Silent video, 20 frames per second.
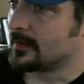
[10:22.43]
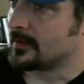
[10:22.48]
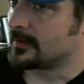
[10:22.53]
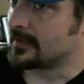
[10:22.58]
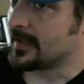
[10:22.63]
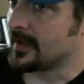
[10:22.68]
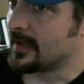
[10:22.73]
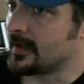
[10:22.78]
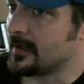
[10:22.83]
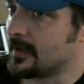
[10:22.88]

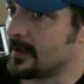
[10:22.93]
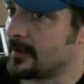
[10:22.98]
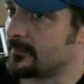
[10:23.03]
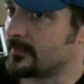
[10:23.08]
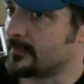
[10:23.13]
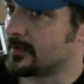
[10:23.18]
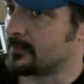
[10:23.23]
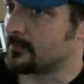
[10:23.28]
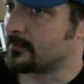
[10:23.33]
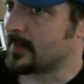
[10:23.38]
yeah,
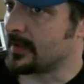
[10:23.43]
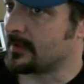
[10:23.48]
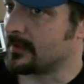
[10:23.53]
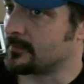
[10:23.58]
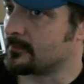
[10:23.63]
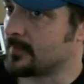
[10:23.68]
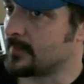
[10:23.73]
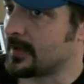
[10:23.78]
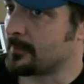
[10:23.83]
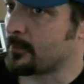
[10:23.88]
my
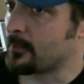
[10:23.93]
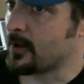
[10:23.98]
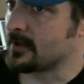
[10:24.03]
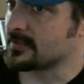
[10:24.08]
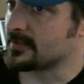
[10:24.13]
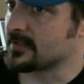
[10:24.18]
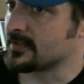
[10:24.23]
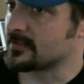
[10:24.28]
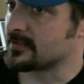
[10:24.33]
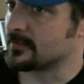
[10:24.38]

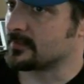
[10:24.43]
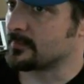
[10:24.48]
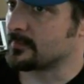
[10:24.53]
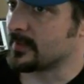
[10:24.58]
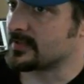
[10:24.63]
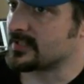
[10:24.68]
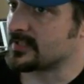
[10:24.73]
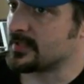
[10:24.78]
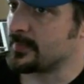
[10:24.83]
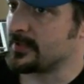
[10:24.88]
processor, my
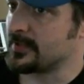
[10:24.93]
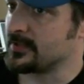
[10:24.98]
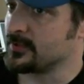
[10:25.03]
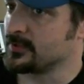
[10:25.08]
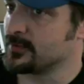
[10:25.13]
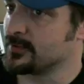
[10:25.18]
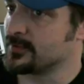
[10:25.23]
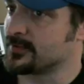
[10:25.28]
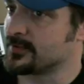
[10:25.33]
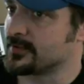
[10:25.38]
CPU
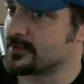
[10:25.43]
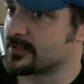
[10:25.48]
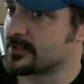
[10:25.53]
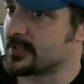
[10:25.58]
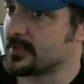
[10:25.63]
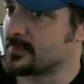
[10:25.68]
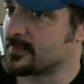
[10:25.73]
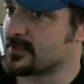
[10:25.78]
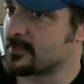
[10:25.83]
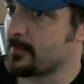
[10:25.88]
usage
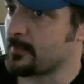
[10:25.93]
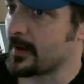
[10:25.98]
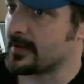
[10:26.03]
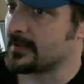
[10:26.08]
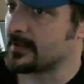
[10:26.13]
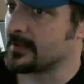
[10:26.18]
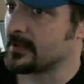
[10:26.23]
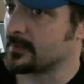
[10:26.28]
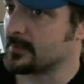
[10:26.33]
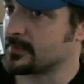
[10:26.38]
keeps
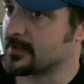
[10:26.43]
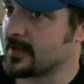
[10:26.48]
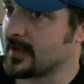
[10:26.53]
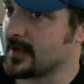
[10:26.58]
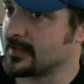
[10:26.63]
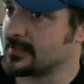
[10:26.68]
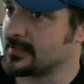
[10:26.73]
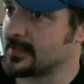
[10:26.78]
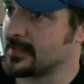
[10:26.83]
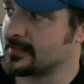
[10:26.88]
spiking up to
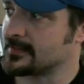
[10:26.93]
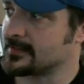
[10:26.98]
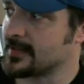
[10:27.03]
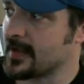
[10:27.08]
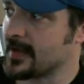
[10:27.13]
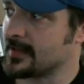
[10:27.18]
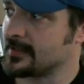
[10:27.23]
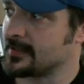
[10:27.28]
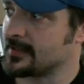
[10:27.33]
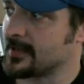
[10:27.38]
98 and
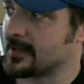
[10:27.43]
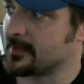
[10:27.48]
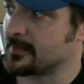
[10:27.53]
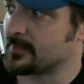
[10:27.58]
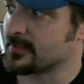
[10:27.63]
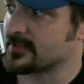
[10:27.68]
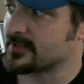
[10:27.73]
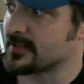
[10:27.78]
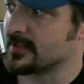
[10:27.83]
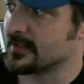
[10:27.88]

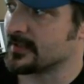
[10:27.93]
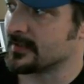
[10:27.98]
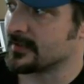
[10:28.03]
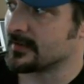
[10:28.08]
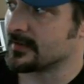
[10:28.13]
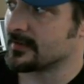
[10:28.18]
99%.